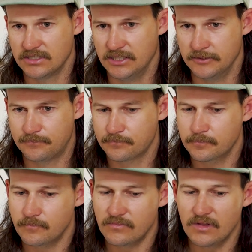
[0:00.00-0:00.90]
So
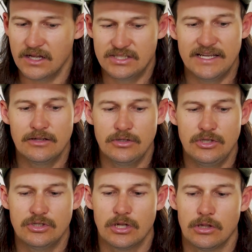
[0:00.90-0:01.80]
I tend to
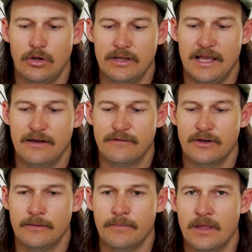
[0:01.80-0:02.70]
use it a lot now
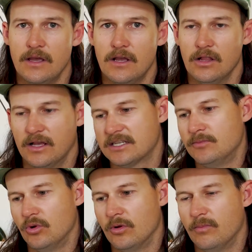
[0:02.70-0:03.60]
for like
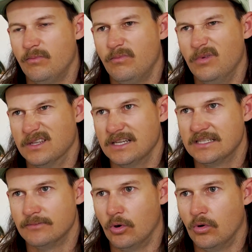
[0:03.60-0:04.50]
smaller, I say
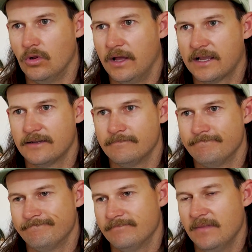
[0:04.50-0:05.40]
small, like
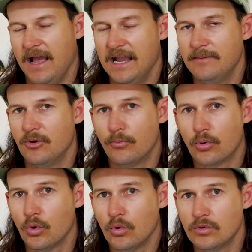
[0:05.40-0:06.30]
80mm
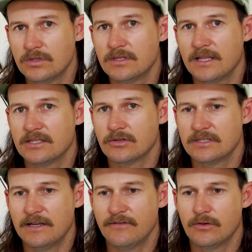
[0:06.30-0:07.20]
prawns and that sort of
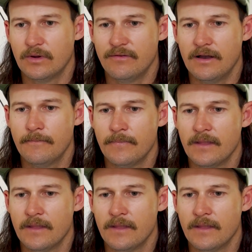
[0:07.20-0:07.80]
stuff in the river.